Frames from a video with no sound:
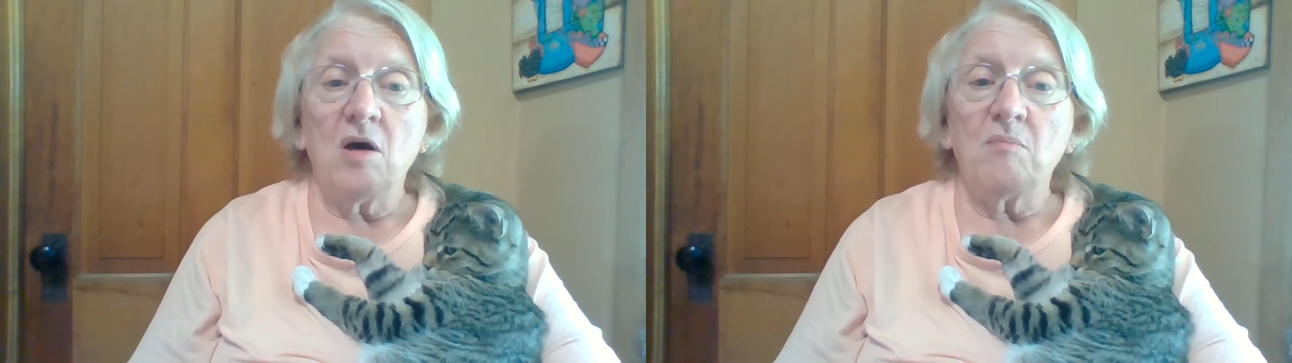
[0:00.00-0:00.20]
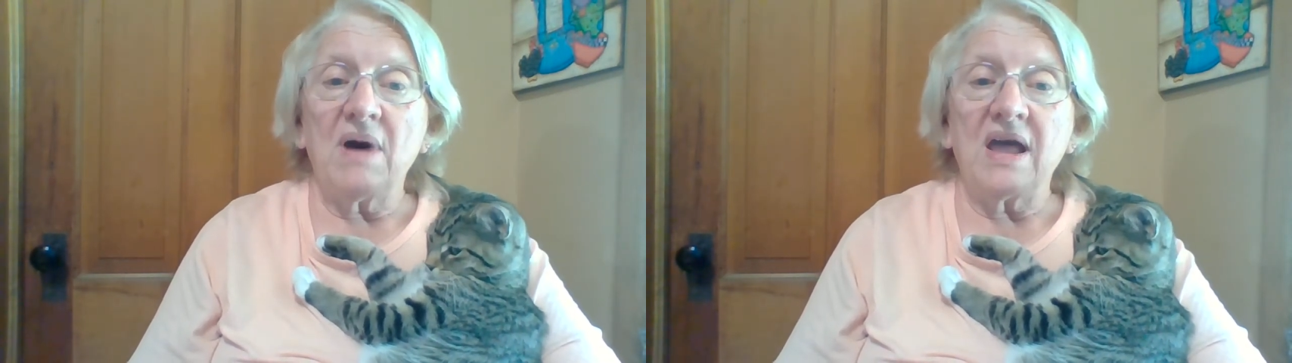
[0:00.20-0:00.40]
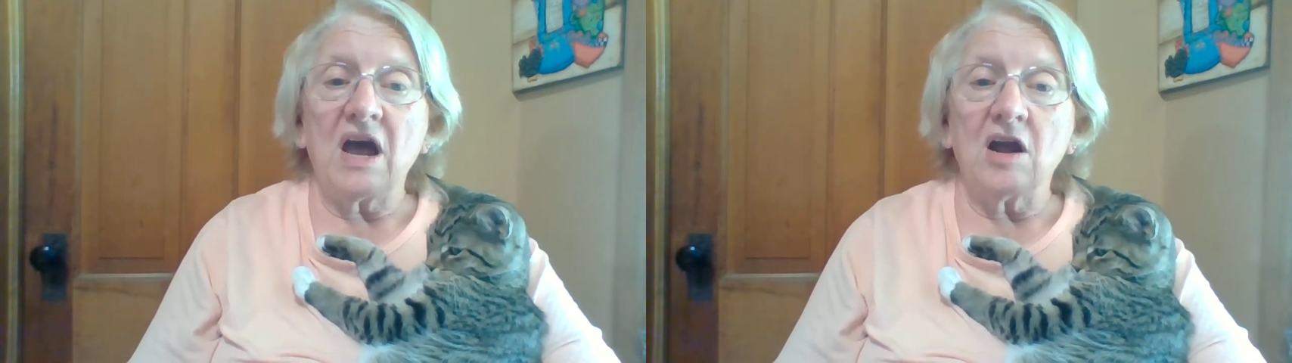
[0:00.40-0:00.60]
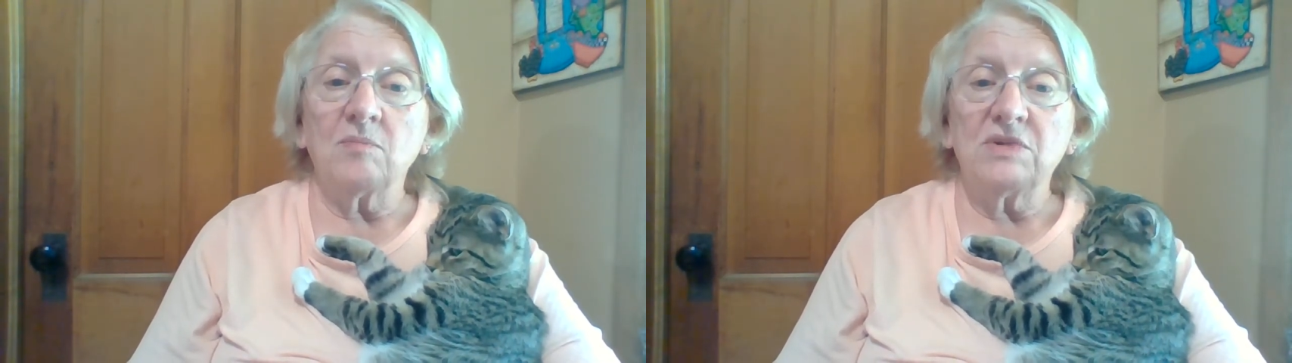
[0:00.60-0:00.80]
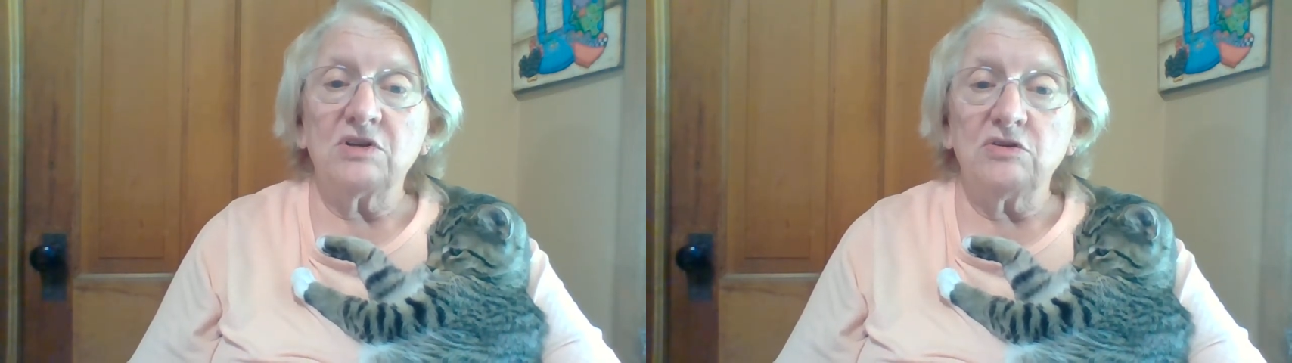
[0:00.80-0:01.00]
My
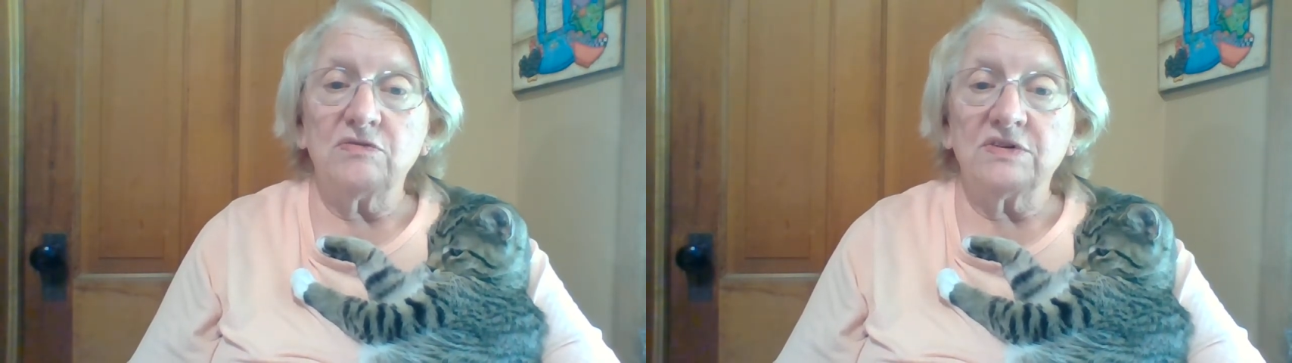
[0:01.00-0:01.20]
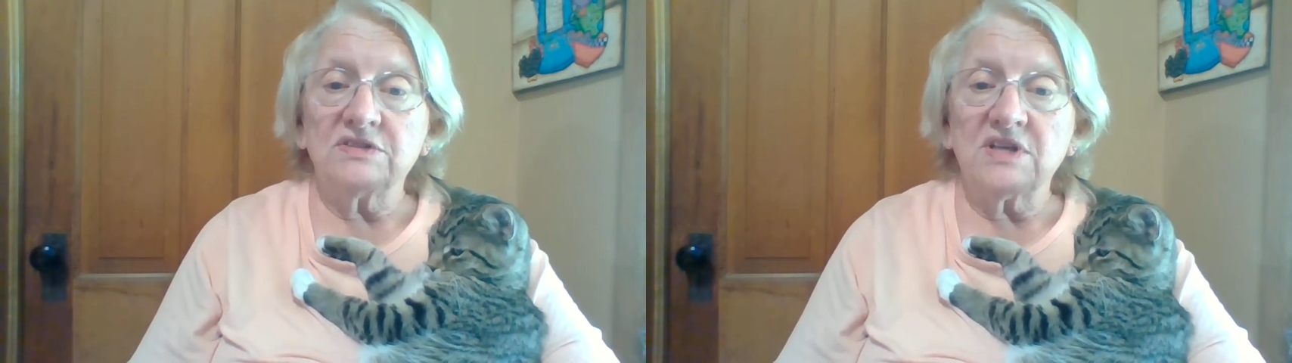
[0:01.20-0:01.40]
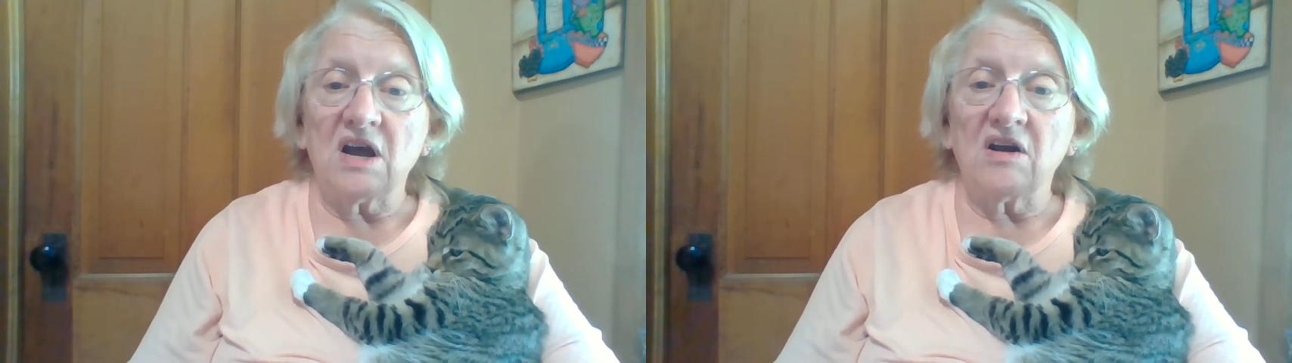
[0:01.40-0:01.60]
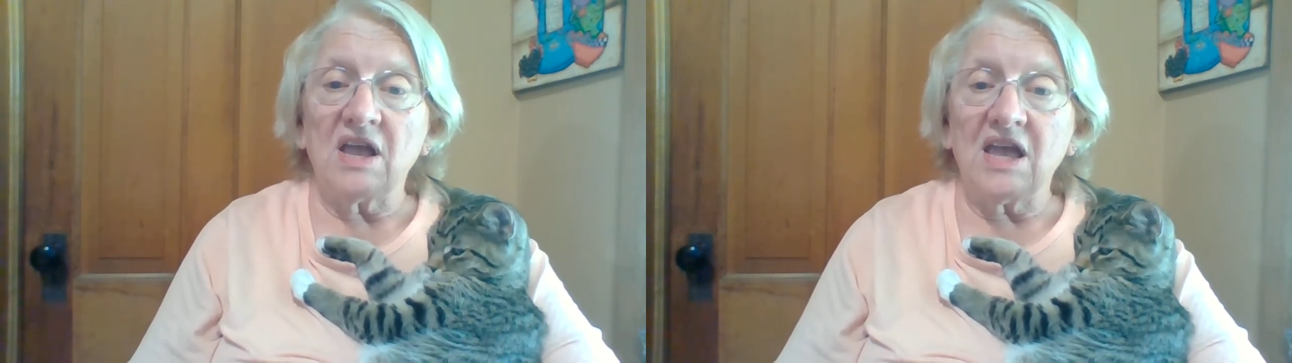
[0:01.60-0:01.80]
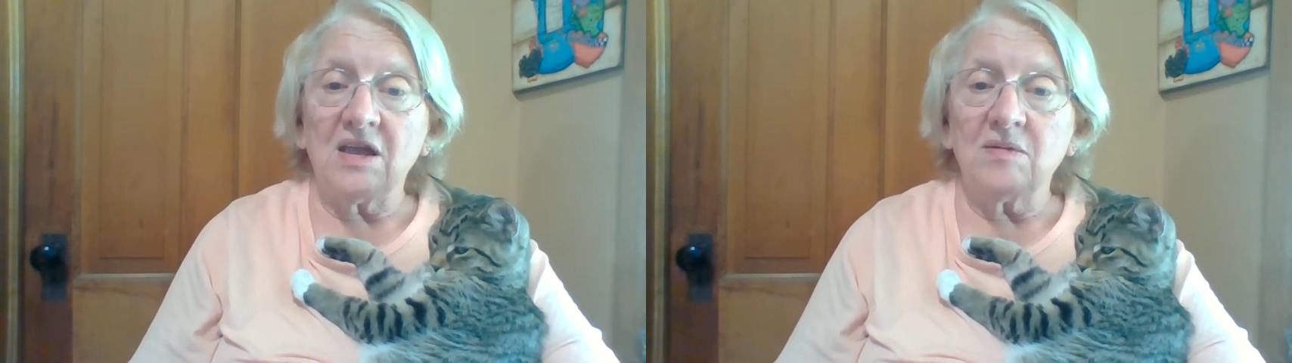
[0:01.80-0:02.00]
arm maneuvers
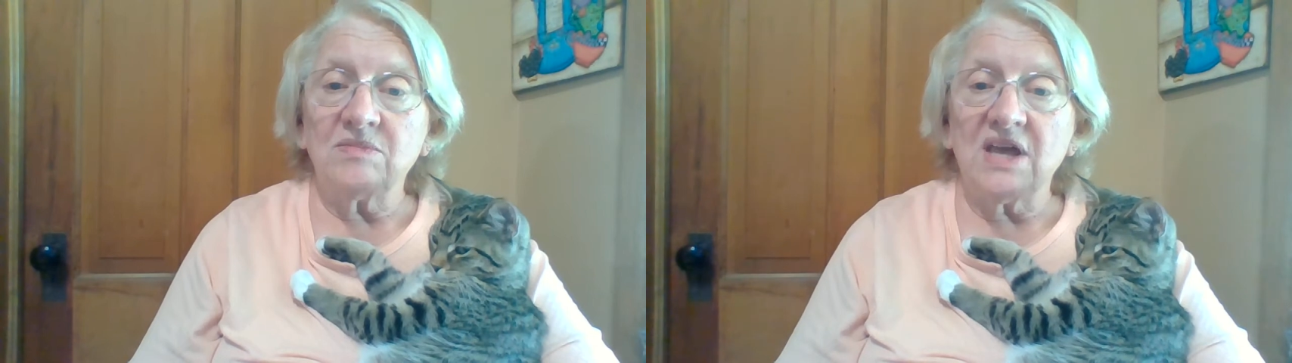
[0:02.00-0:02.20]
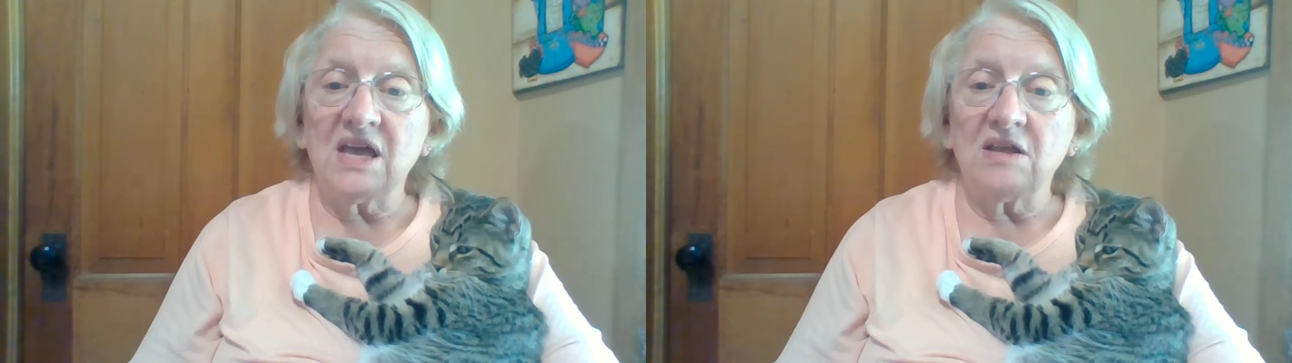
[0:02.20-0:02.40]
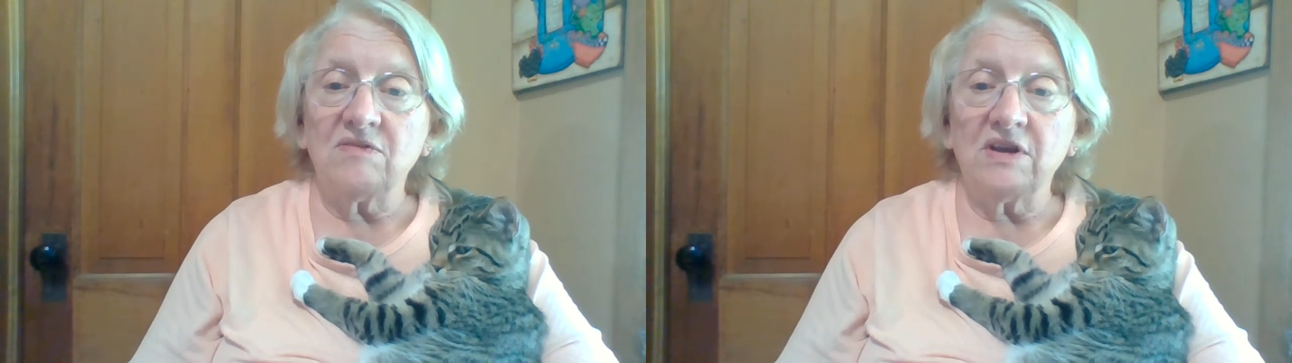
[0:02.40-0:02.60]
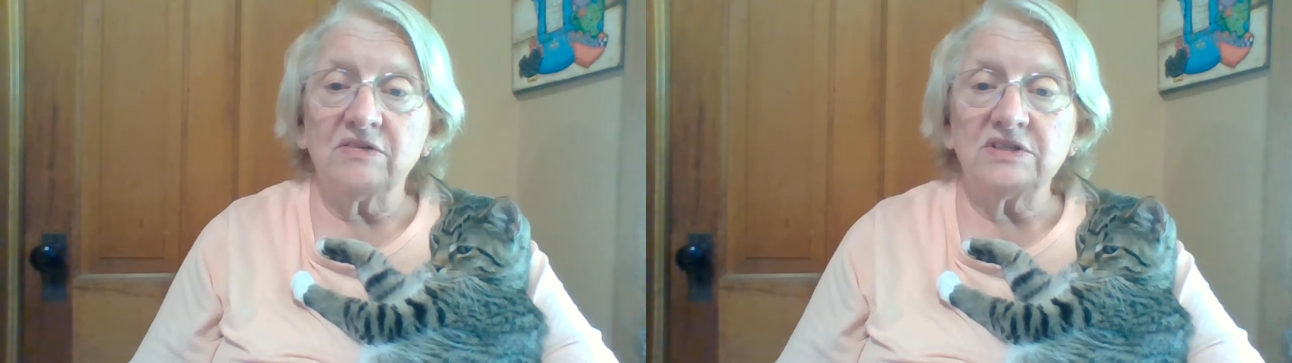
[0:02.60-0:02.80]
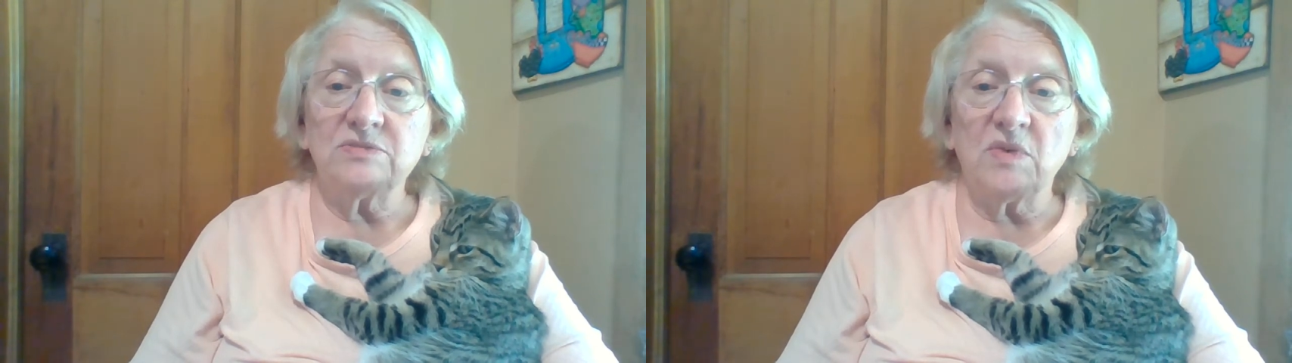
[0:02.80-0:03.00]
are aimed at a
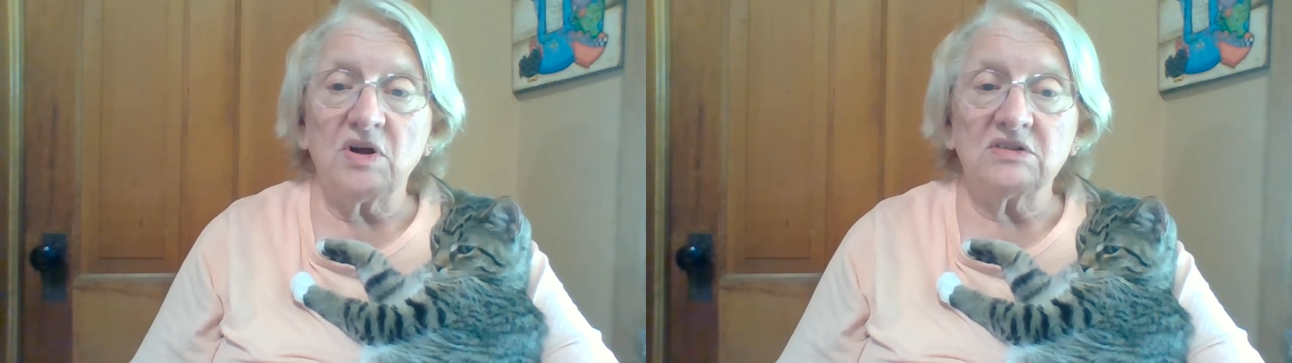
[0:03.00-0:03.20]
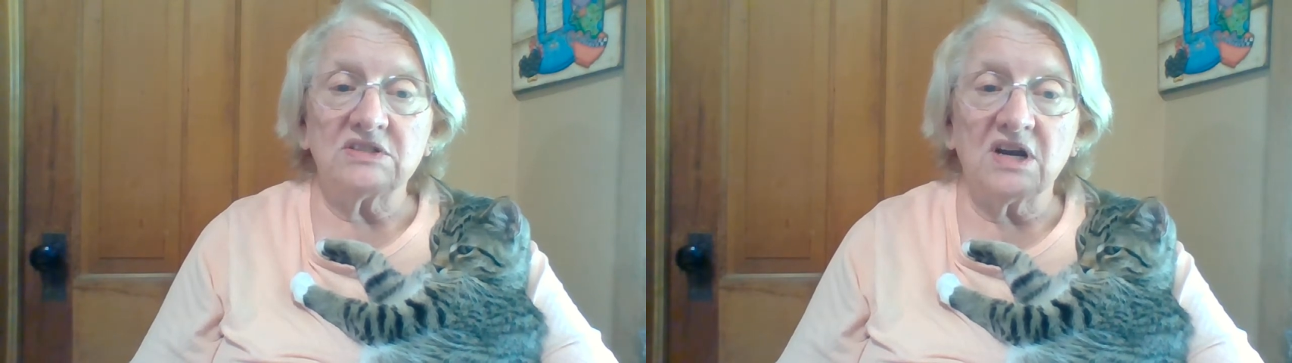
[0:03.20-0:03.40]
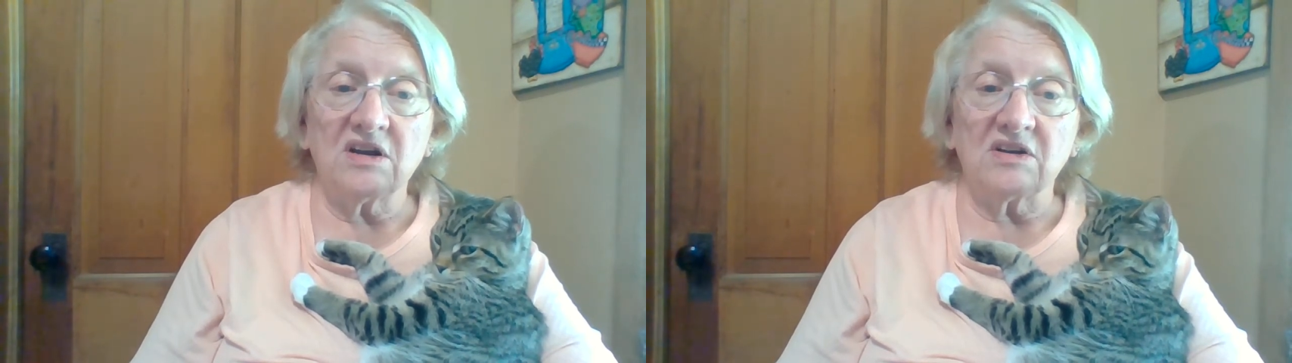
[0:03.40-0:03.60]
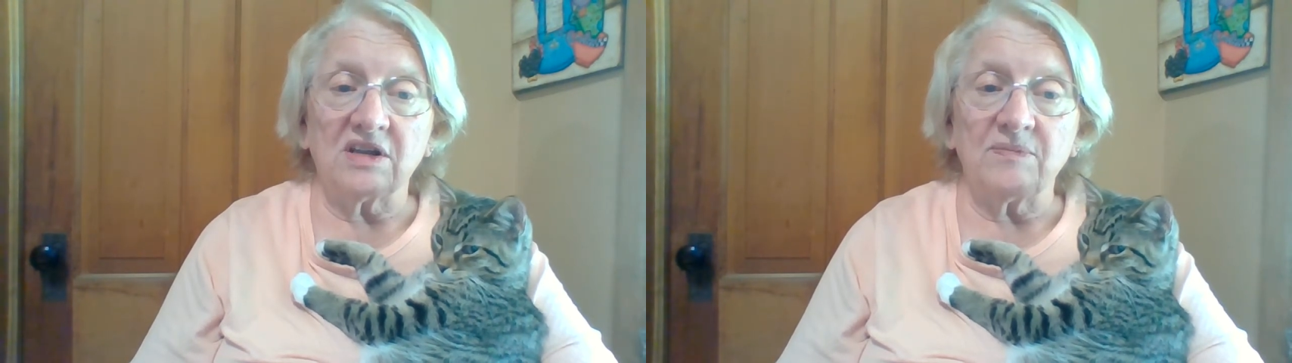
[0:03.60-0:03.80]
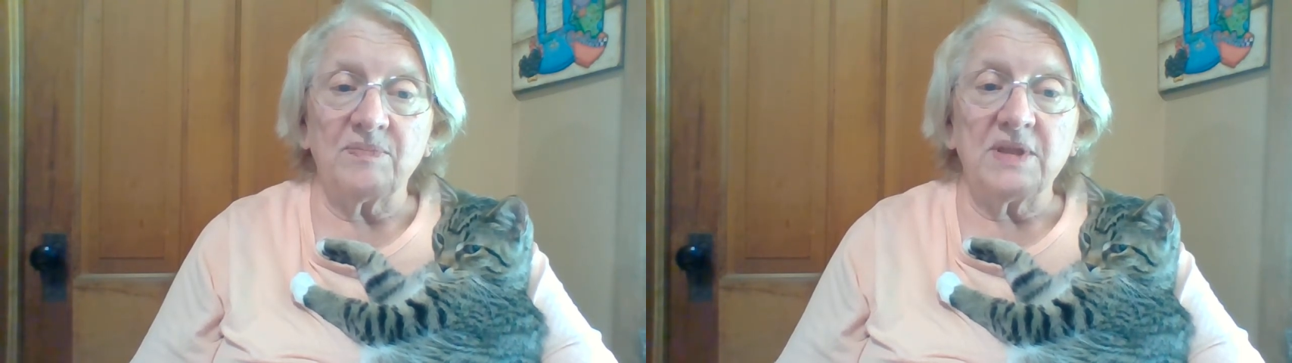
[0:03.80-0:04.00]
very small
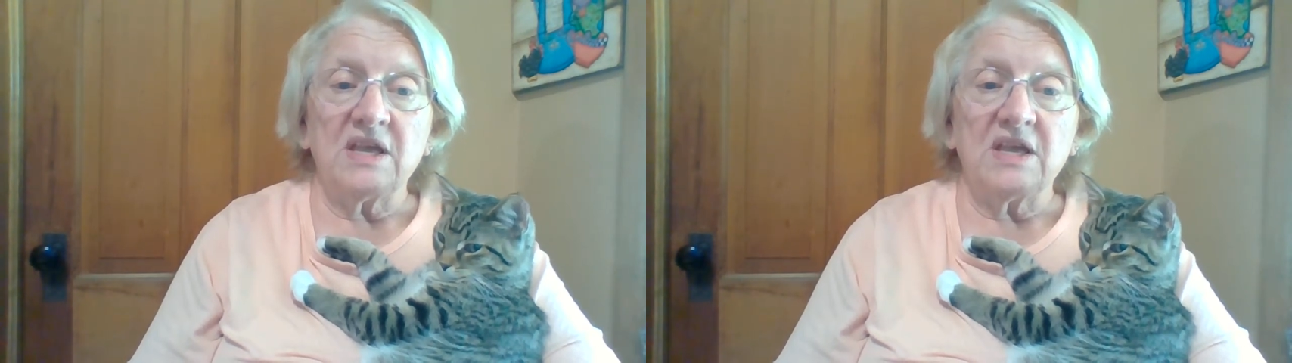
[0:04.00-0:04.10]
target.